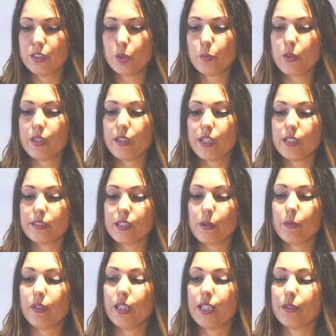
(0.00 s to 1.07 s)
So with this, I
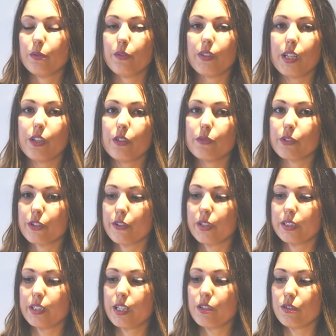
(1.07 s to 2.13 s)
would like to thank you for your
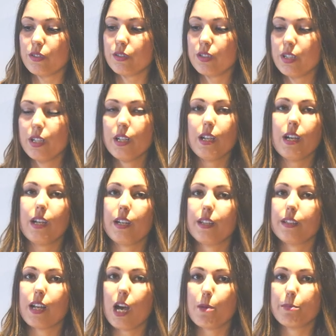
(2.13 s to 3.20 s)
attention, and
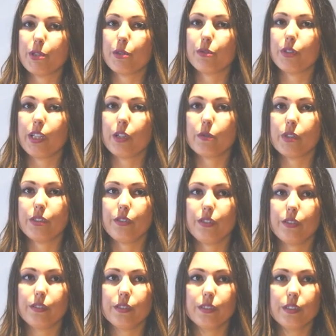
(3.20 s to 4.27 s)
I'm happy to take
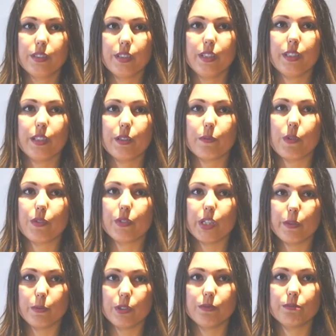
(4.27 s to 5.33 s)
questions in the
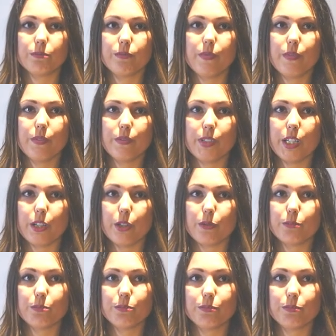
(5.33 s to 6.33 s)
roundtable. Thank you.